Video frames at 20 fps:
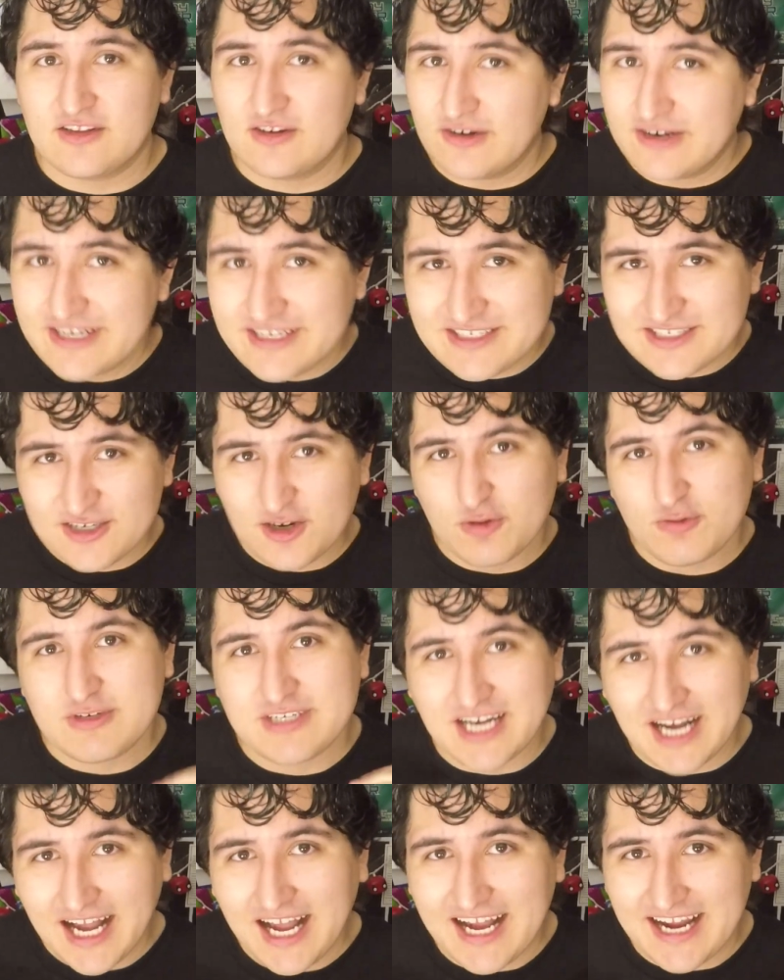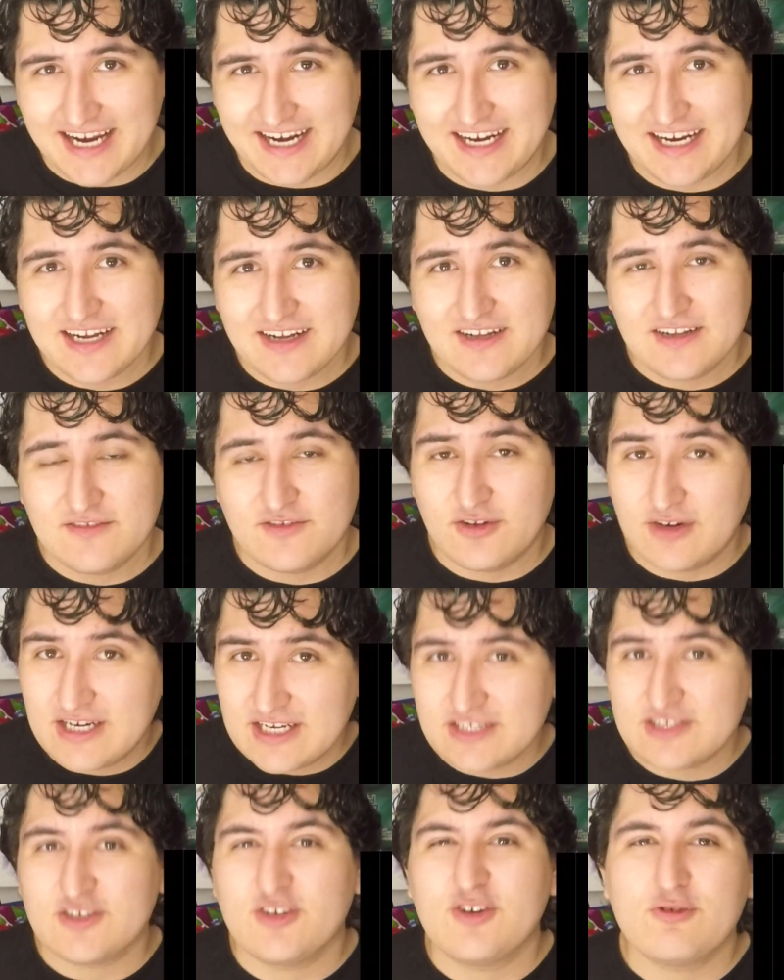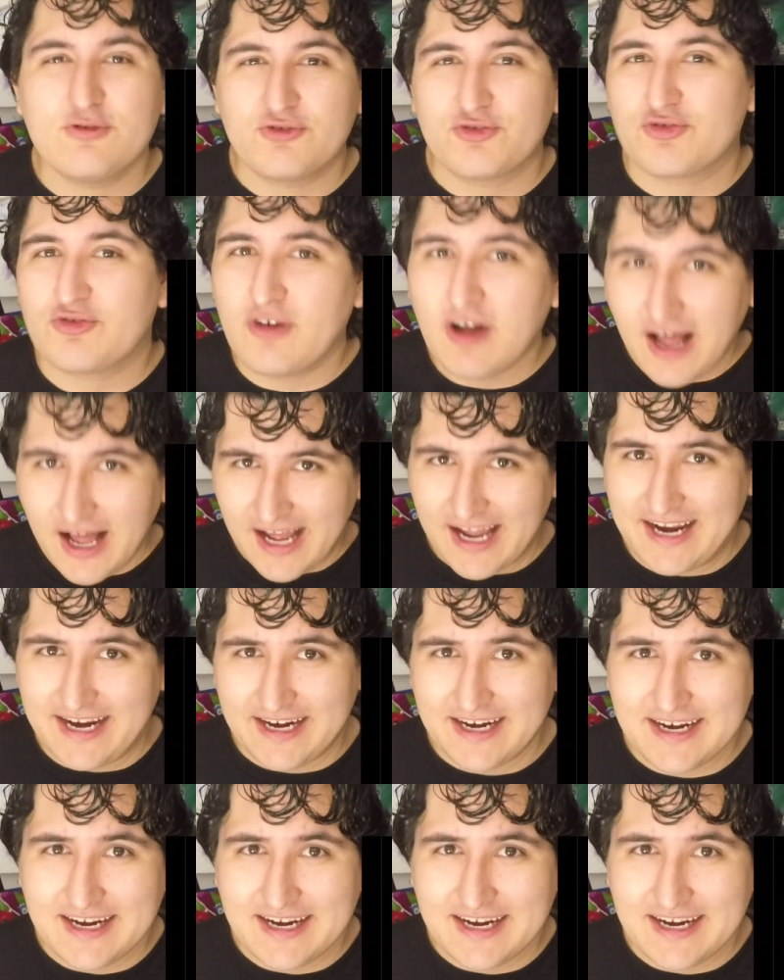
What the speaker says: There is no tie. There is no try.